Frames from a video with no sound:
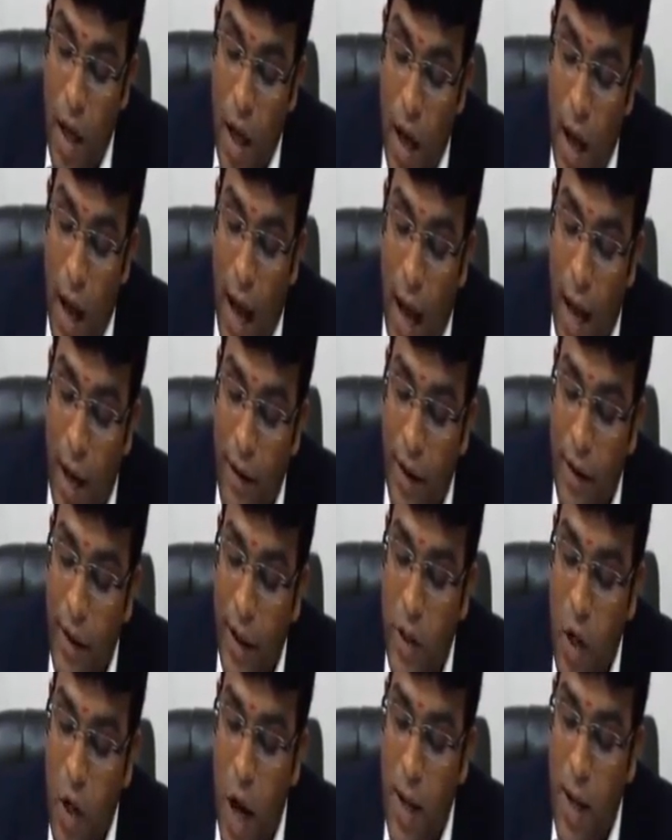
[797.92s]
And when we
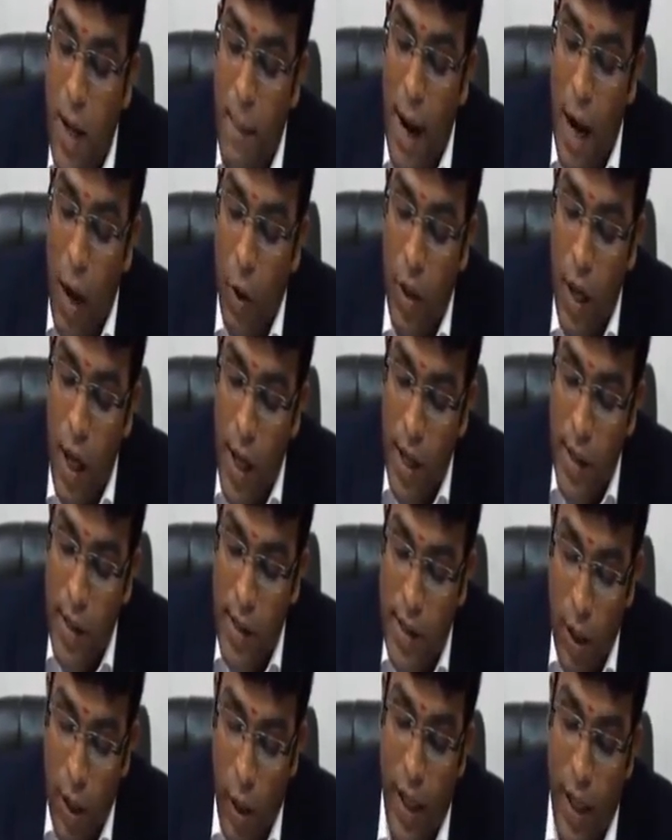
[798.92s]
talk about
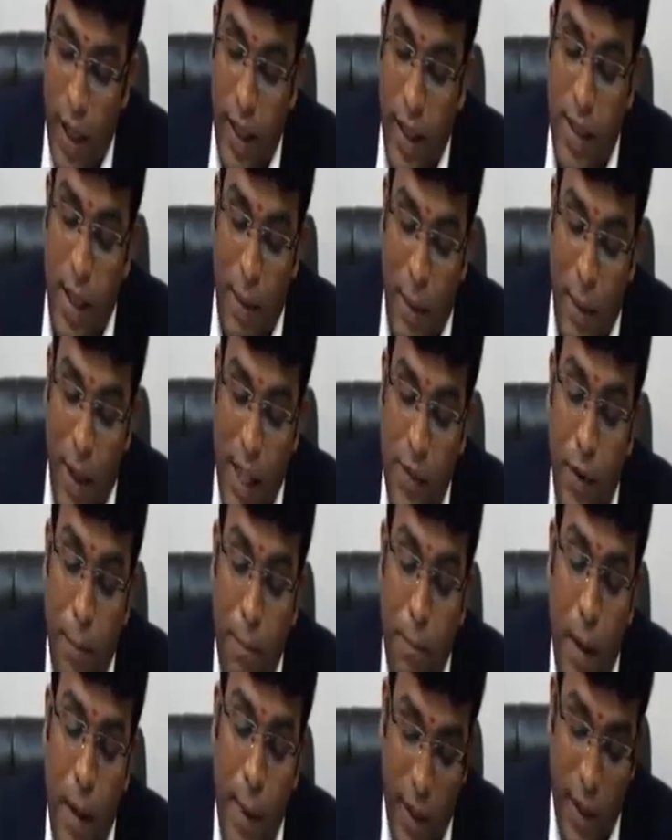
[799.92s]
zero rated supplies with
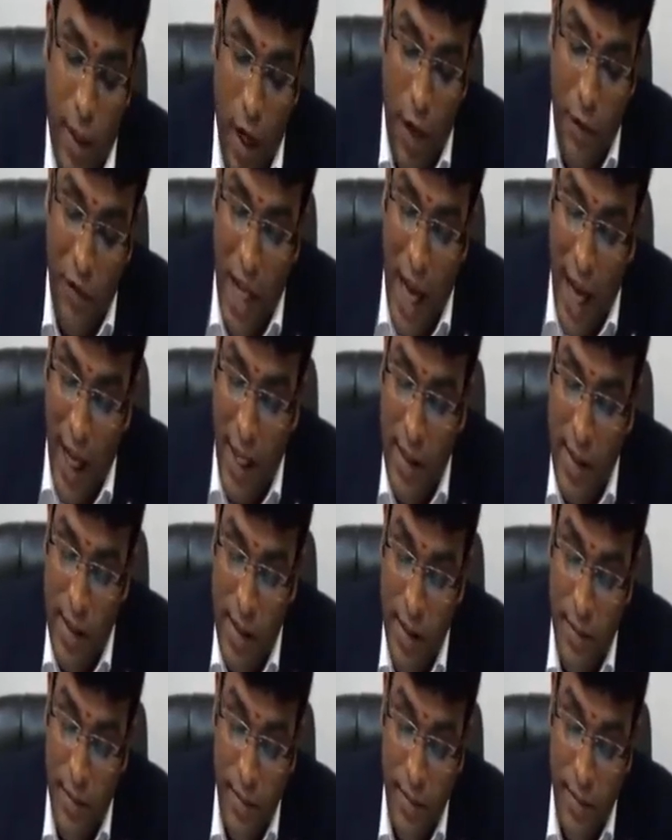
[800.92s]
payment of tax,